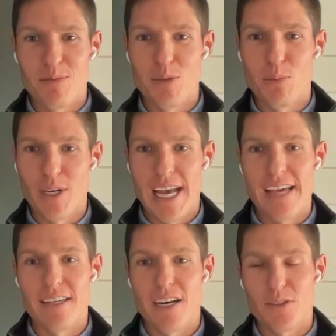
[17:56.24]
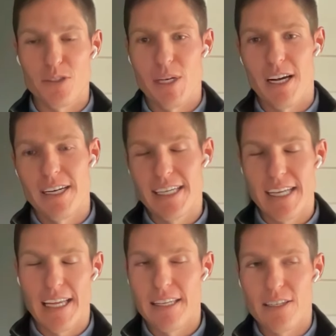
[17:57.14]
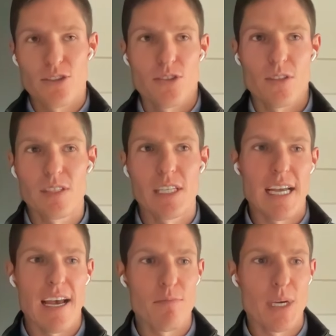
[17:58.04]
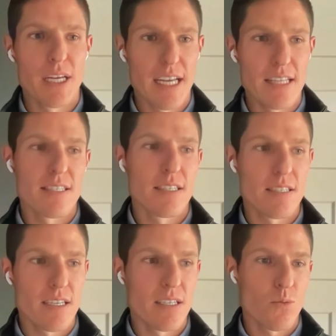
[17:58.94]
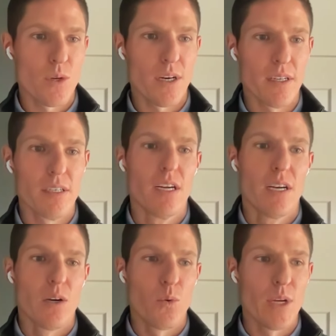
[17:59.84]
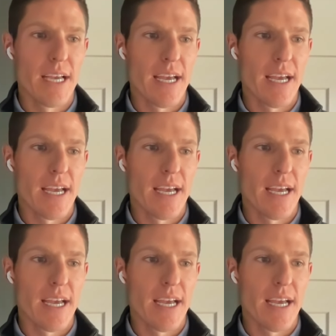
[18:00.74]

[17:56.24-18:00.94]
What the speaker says: You put ad dollars behind it, and there certainly have been instances where we